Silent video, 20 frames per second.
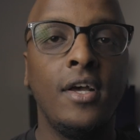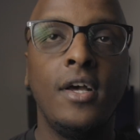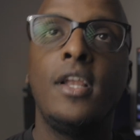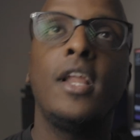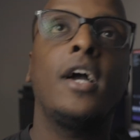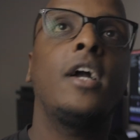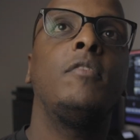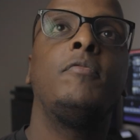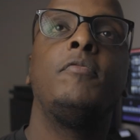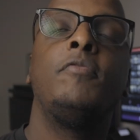
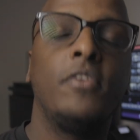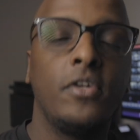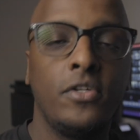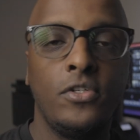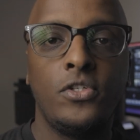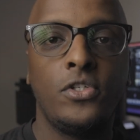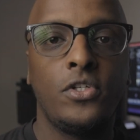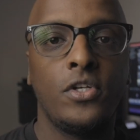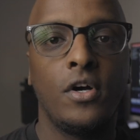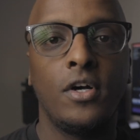like a fun
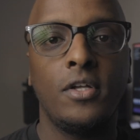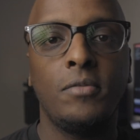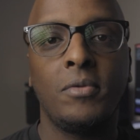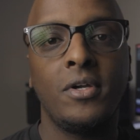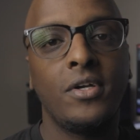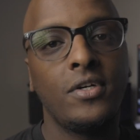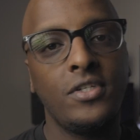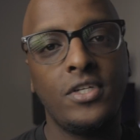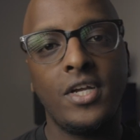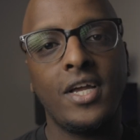shot,
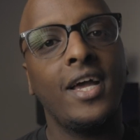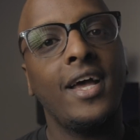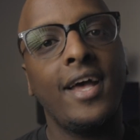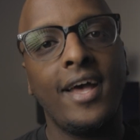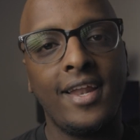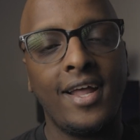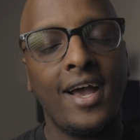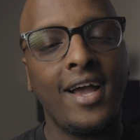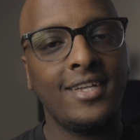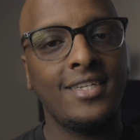because you
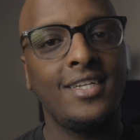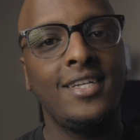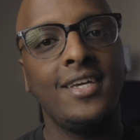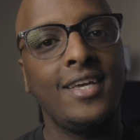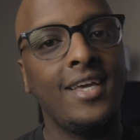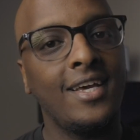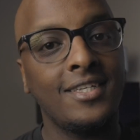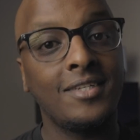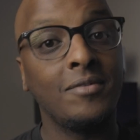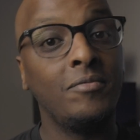can actually
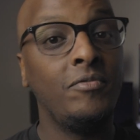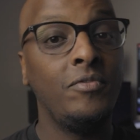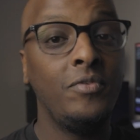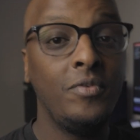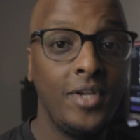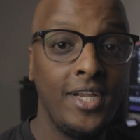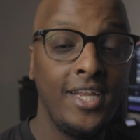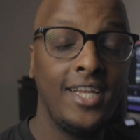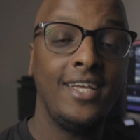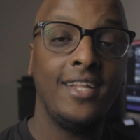get some
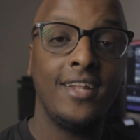really